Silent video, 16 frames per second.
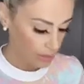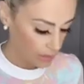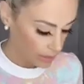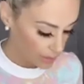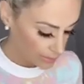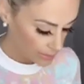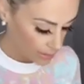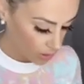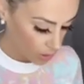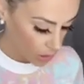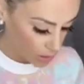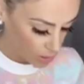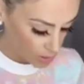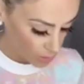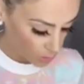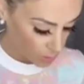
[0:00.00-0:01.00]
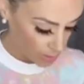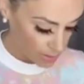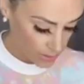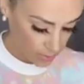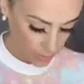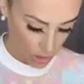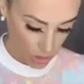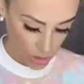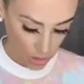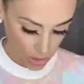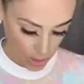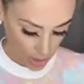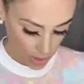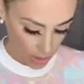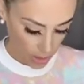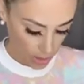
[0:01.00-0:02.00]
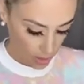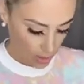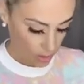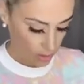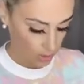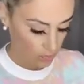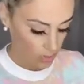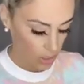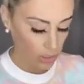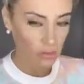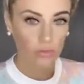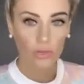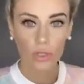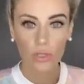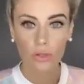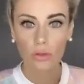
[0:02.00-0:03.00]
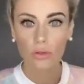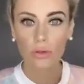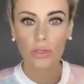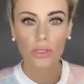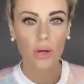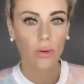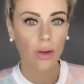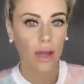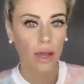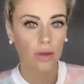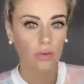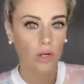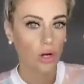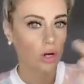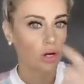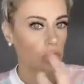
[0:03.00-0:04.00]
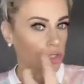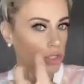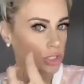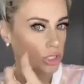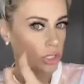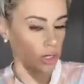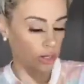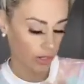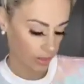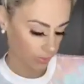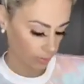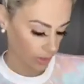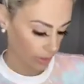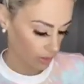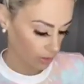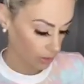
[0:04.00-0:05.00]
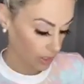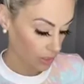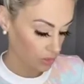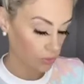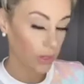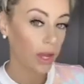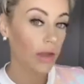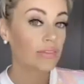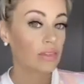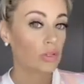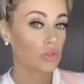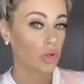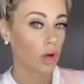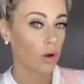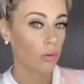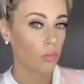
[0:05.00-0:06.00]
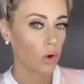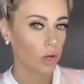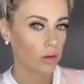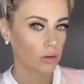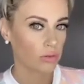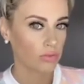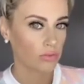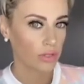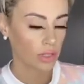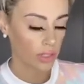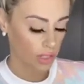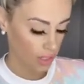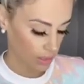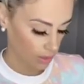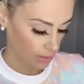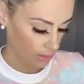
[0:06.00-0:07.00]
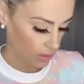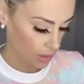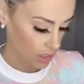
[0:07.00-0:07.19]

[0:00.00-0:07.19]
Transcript: So I also wanted to mention, if you don't have an arch to your eyebrow and you have to draw one or fill it in,